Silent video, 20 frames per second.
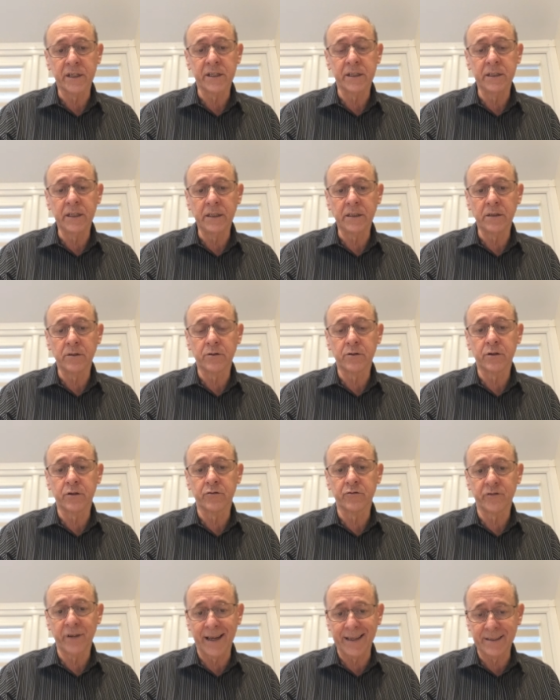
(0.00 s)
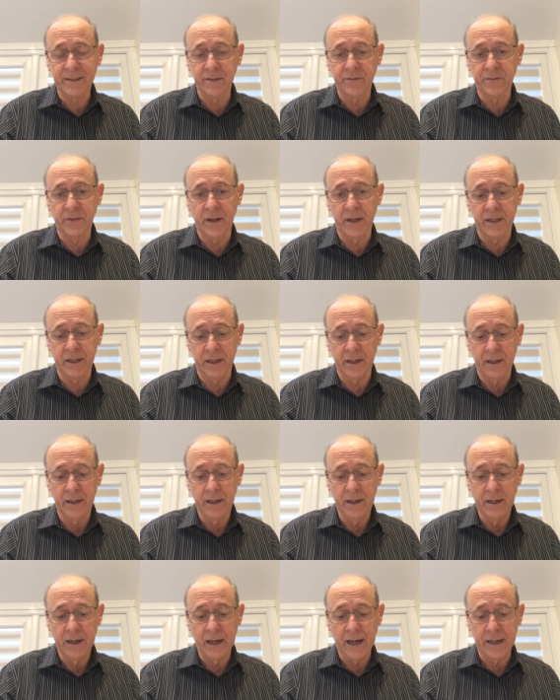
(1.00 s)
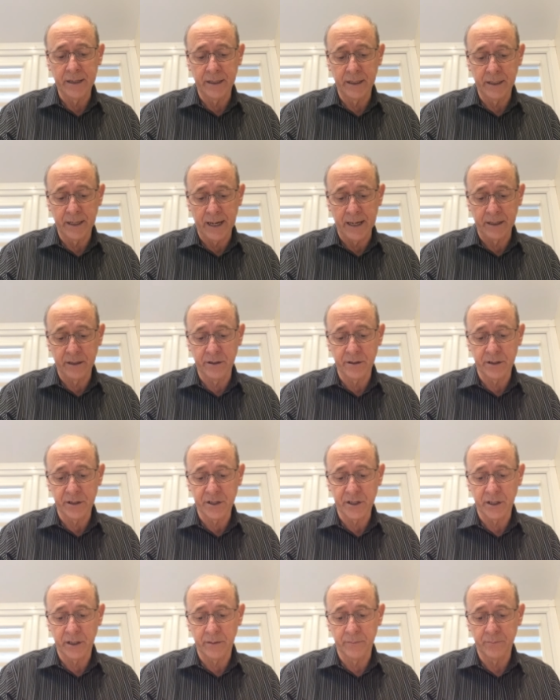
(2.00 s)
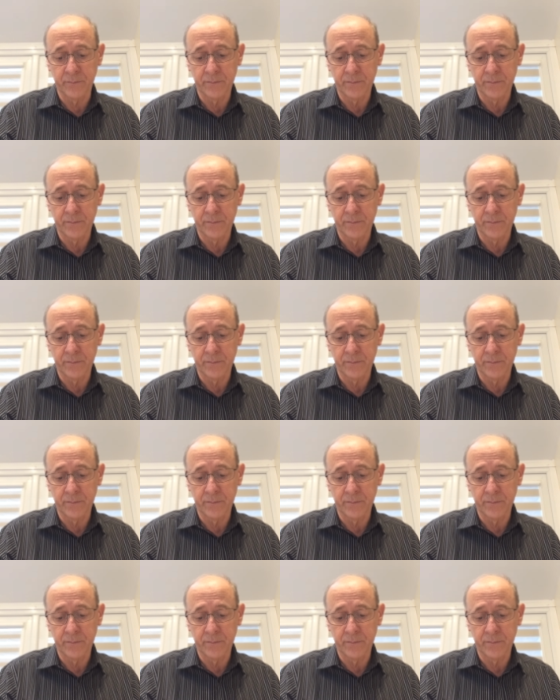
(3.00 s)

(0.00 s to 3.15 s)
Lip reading: is needed to rectify an inaccuracy.